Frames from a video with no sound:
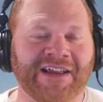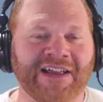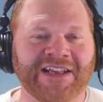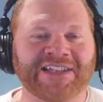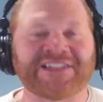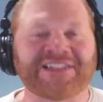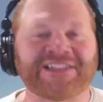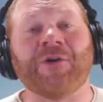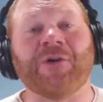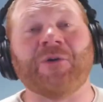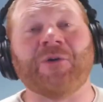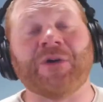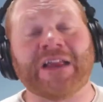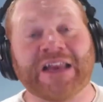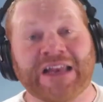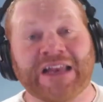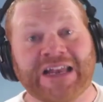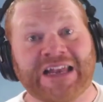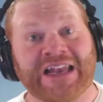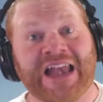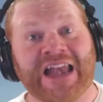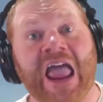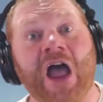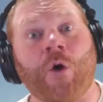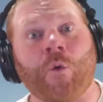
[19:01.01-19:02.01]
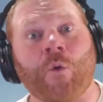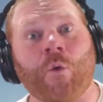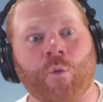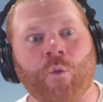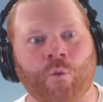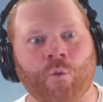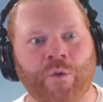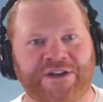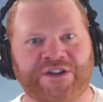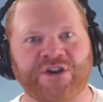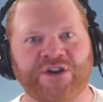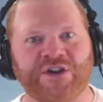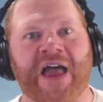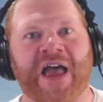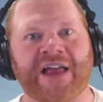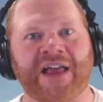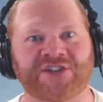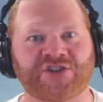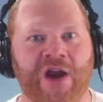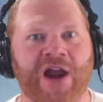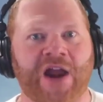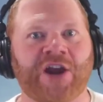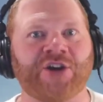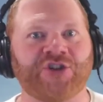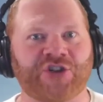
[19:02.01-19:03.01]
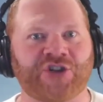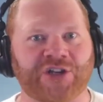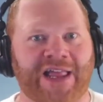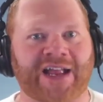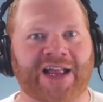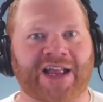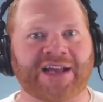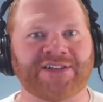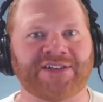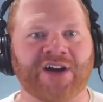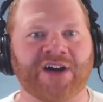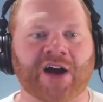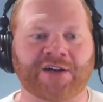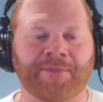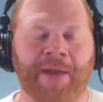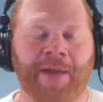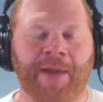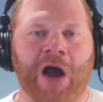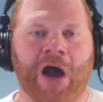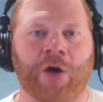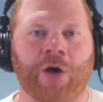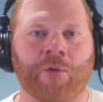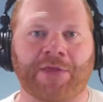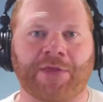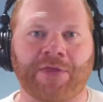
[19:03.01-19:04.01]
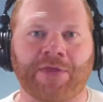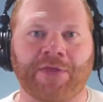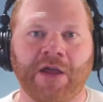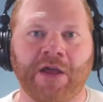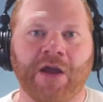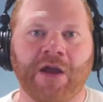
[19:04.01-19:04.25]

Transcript: so now we do that strategy like I talked about with,